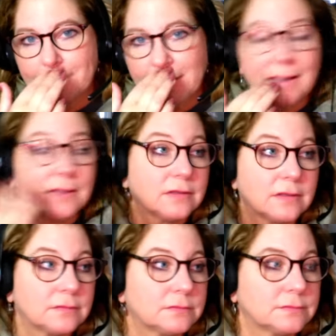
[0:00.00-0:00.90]
I don't know.
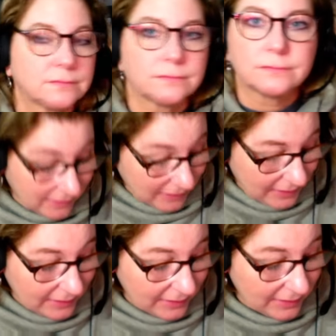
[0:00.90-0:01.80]

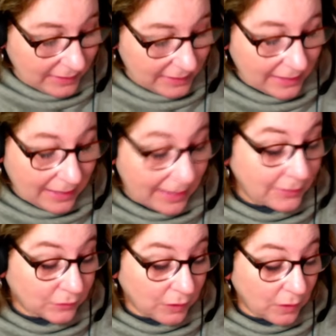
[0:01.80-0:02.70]
I
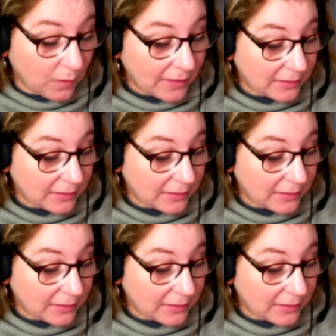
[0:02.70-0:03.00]
don't know.